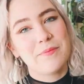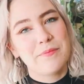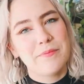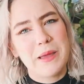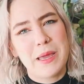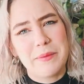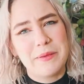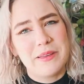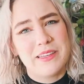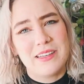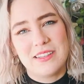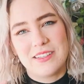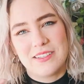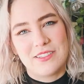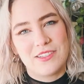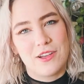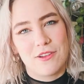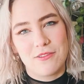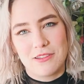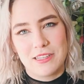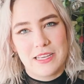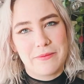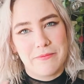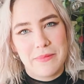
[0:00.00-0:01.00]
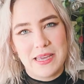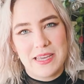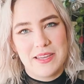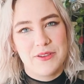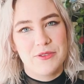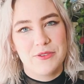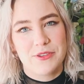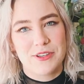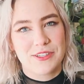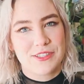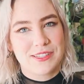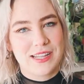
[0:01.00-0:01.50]
Maybe it's only me
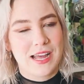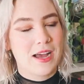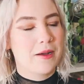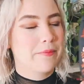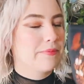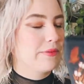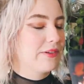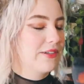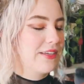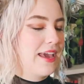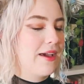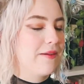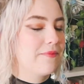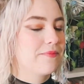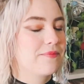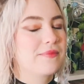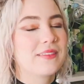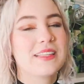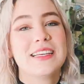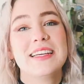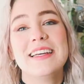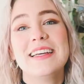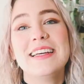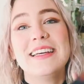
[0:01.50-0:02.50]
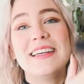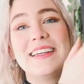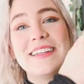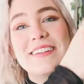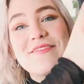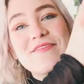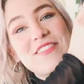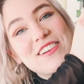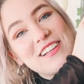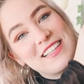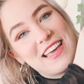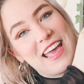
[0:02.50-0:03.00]
who does that, but yeah.
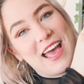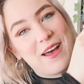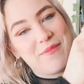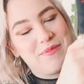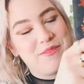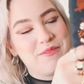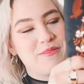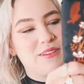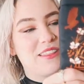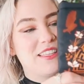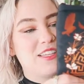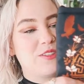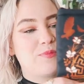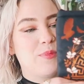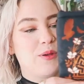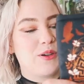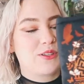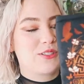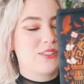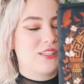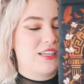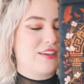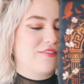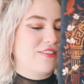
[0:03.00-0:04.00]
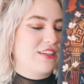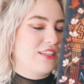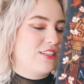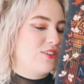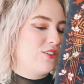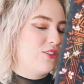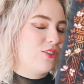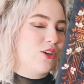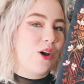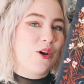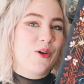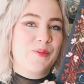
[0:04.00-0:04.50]
Really happy with this book sleeve. It's
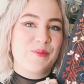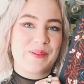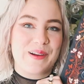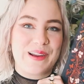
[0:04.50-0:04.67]
so